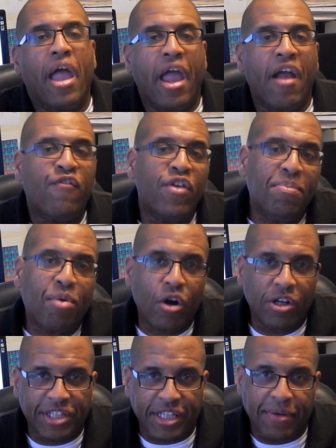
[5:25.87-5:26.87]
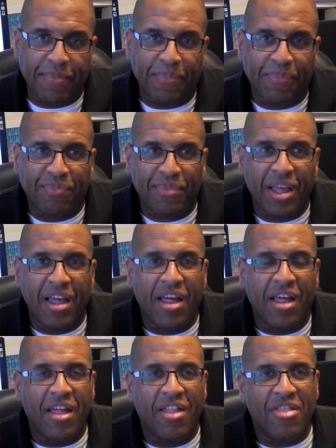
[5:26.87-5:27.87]
Every person
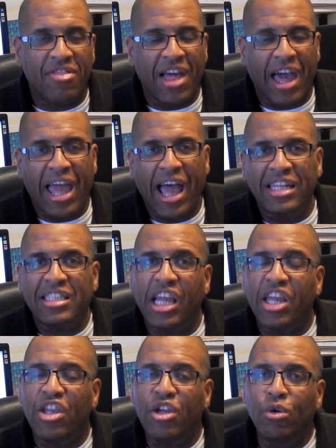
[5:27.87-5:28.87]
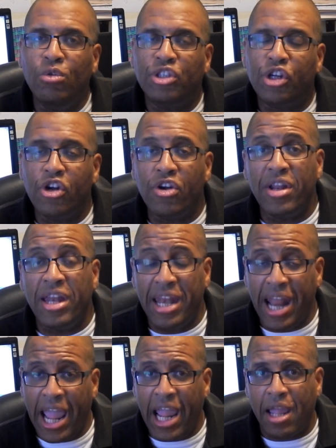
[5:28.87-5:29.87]
that has a user
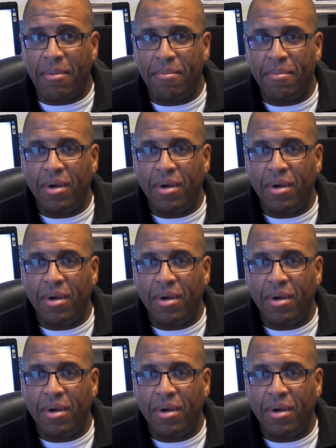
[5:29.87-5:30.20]
name